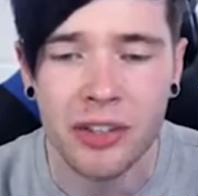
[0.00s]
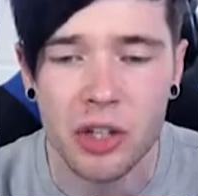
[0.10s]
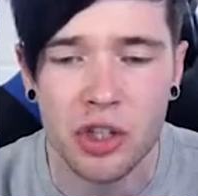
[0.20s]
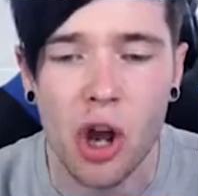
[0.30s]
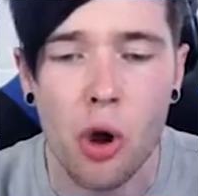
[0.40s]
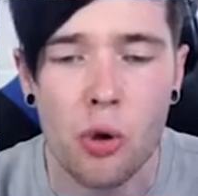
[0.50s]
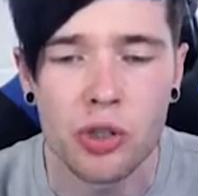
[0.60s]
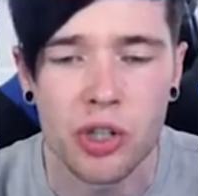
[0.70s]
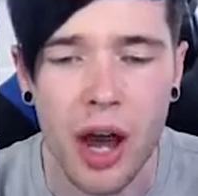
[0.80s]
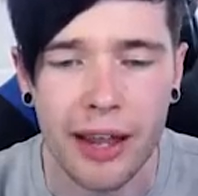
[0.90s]
has a
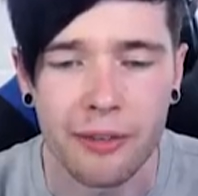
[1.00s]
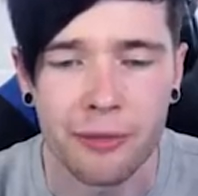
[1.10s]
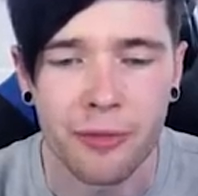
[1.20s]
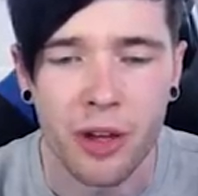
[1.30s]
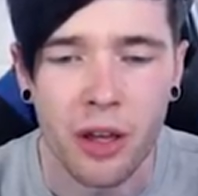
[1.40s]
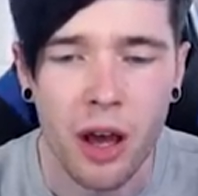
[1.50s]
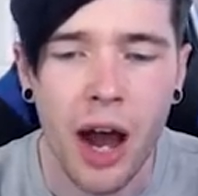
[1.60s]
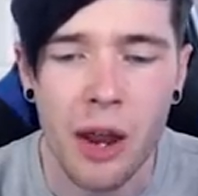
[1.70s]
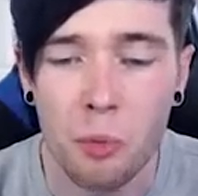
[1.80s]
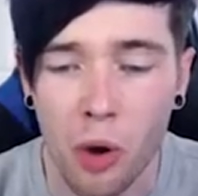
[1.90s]
Doge knife.
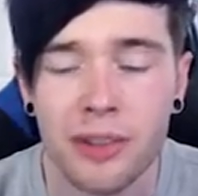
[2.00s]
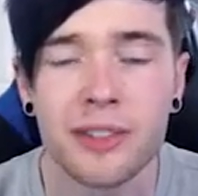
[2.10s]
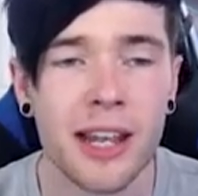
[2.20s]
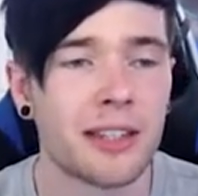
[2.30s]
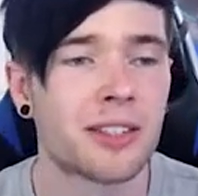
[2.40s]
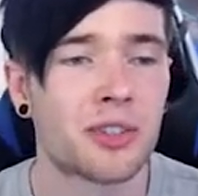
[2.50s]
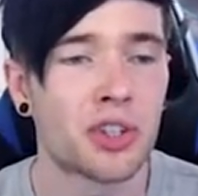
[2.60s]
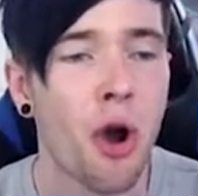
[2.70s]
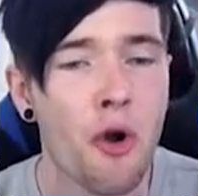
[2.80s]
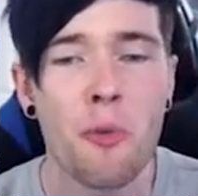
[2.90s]
I want it
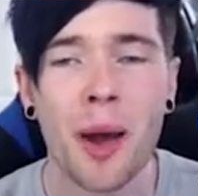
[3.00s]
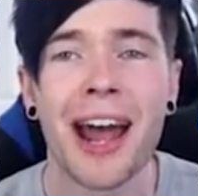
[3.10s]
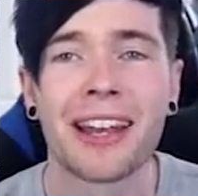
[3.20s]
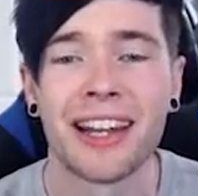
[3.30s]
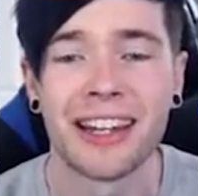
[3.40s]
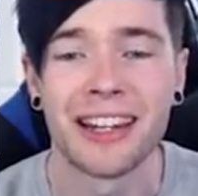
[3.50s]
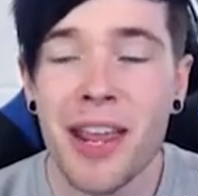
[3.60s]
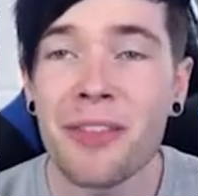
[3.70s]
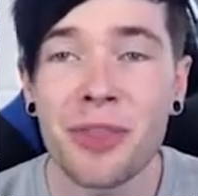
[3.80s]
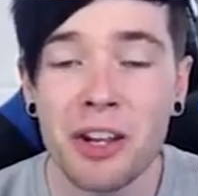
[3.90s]
so badly. But
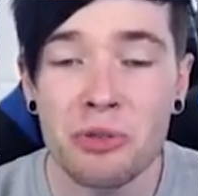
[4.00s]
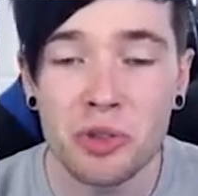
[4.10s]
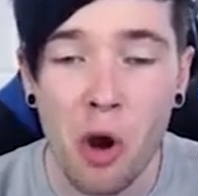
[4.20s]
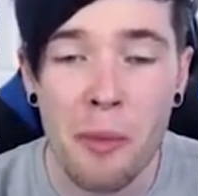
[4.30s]
yeah, thank you so